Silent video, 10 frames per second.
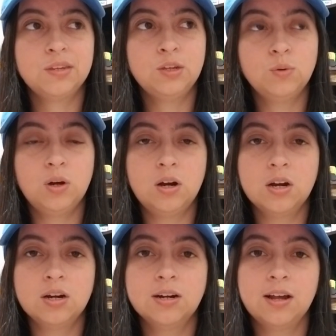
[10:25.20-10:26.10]
you
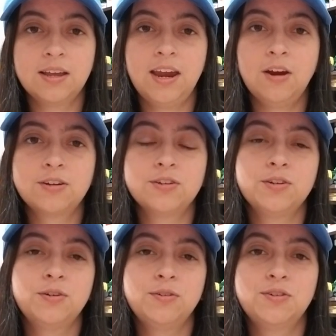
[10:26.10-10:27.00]
are a
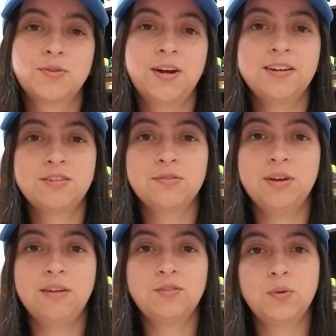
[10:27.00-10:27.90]
character who's trying to
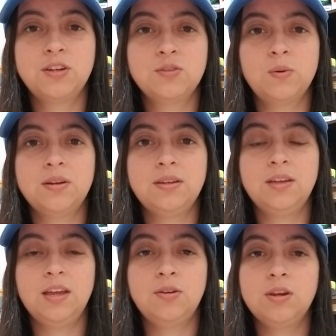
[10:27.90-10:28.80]
survive
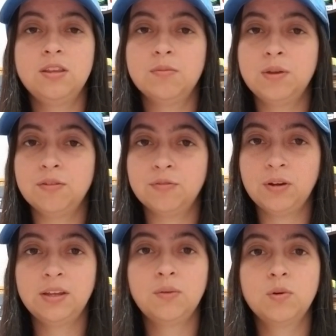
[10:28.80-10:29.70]
2020, and you can either be a
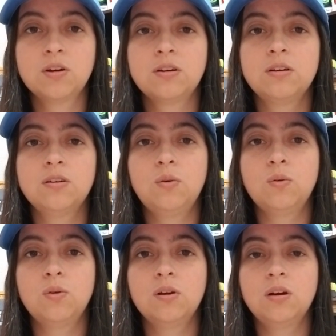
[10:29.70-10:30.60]
frontline worker
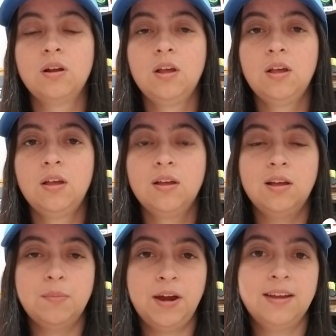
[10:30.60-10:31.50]
or
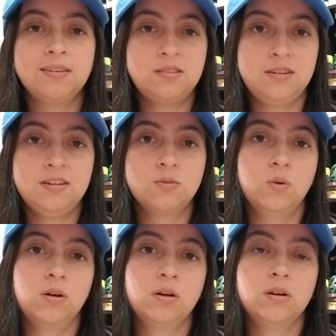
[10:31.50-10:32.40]
a behind the scenes
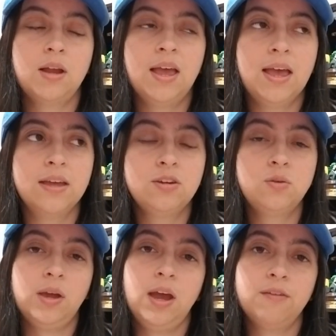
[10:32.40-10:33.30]
worker, and
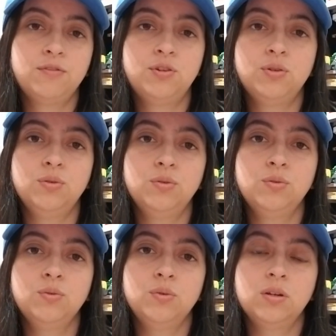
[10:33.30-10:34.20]
you have
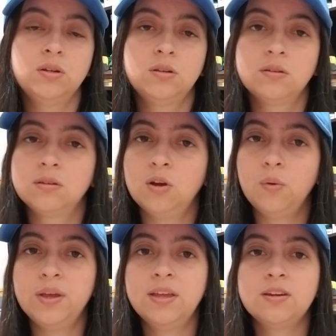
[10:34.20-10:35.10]
to
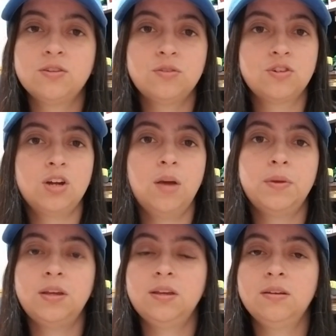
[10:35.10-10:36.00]
go in, do
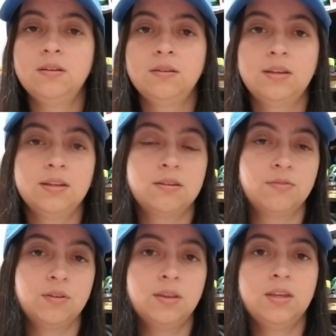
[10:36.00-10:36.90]
shopping, get
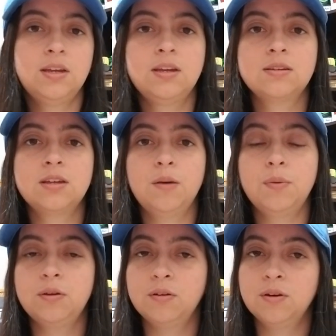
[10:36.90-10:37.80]
different things,
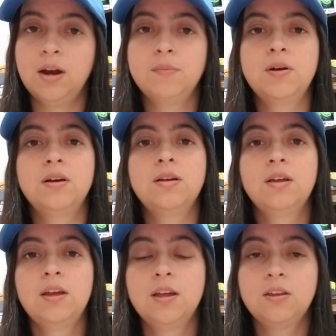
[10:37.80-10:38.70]
help out your grandma.
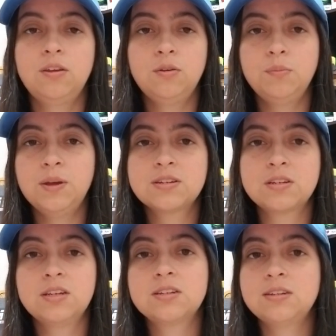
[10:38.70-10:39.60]
You
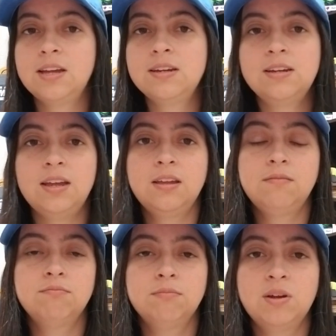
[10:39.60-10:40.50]
basically, it's day-to-day
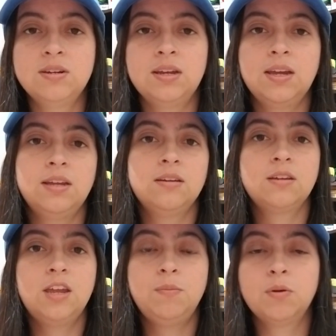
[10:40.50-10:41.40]

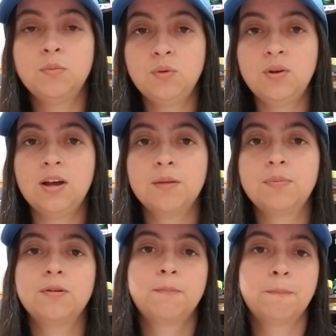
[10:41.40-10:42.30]
mundane, keep your mood
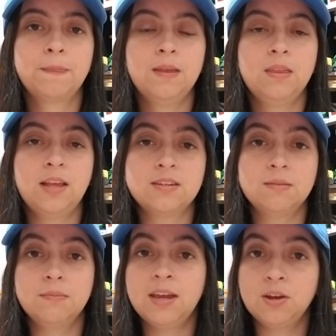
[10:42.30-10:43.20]
up. That's
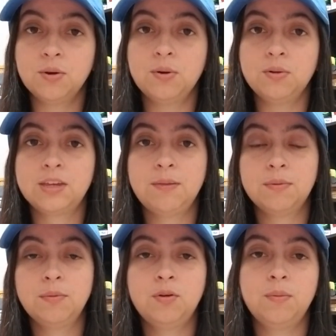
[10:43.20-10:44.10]
the main goal, keep
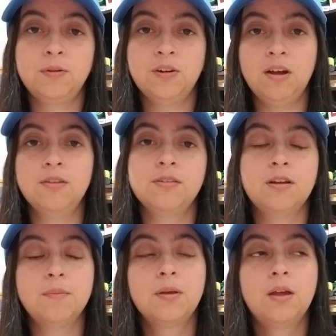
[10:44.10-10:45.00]
your mood up and your health
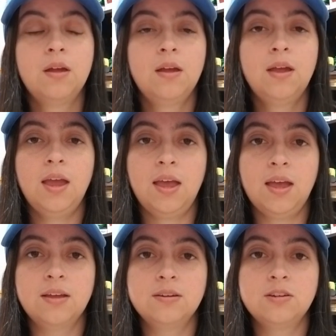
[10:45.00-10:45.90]
up,
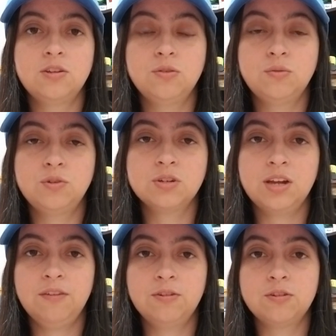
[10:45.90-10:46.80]
and you just
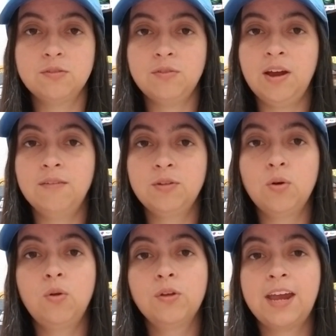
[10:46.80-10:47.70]
have to survive the
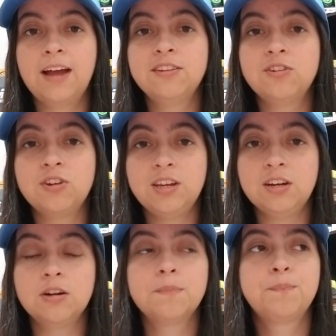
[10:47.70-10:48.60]
whole calendar
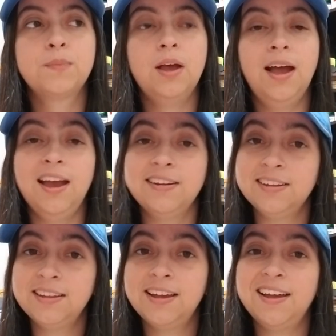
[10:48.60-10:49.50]
year. I
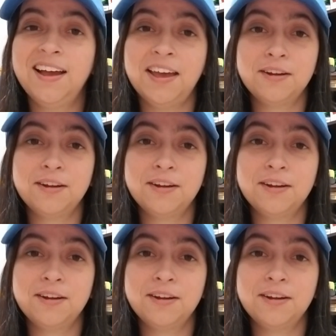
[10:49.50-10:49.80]
did that, I